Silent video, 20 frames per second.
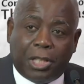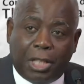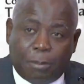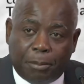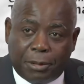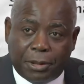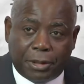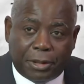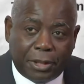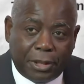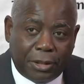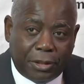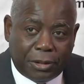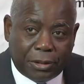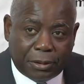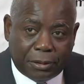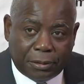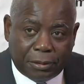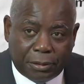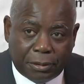
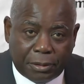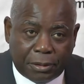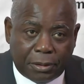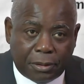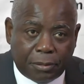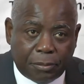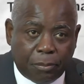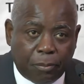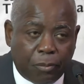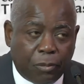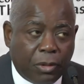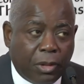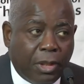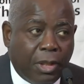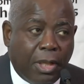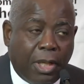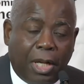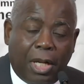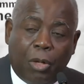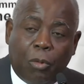compensations
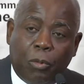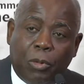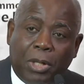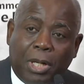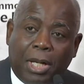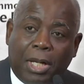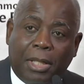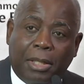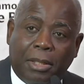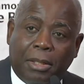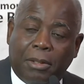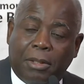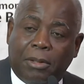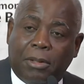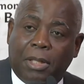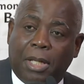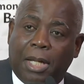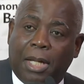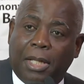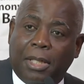
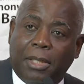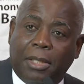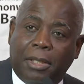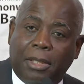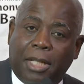and